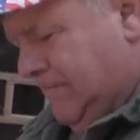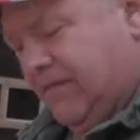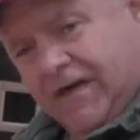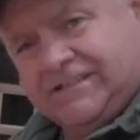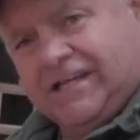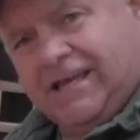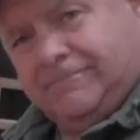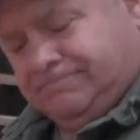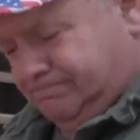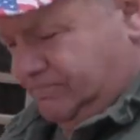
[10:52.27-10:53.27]
and that's it.
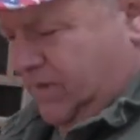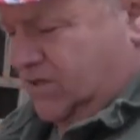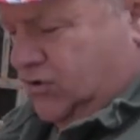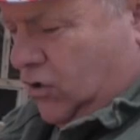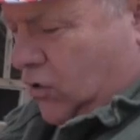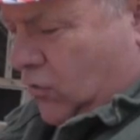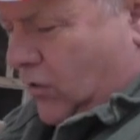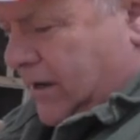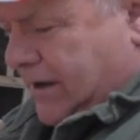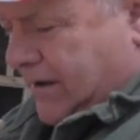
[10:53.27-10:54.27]

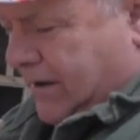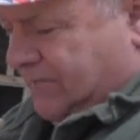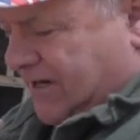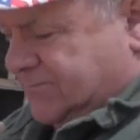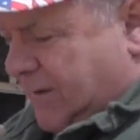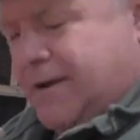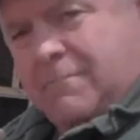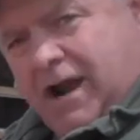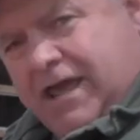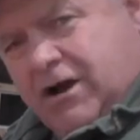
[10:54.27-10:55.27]
So if I
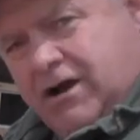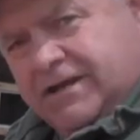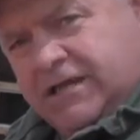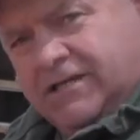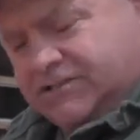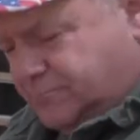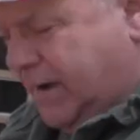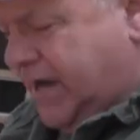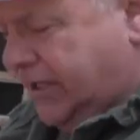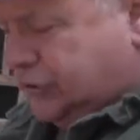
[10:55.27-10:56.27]
spend money on the
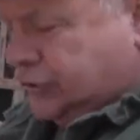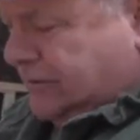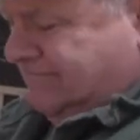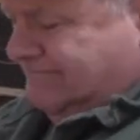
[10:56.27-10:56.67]
spinach,